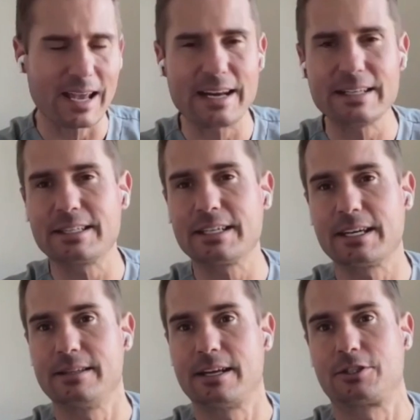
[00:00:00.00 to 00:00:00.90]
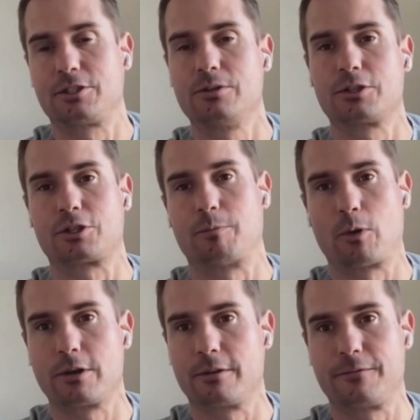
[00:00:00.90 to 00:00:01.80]
anything in that shoe to
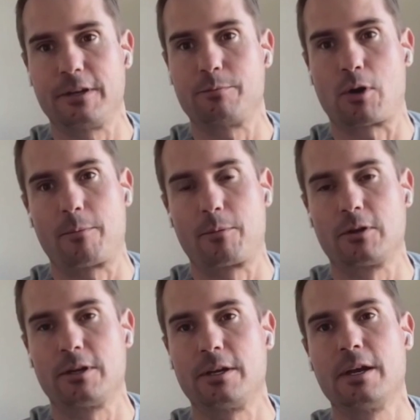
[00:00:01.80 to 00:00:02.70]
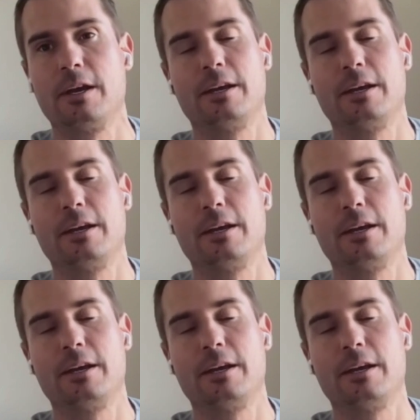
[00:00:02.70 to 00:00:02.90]
support your feet properly,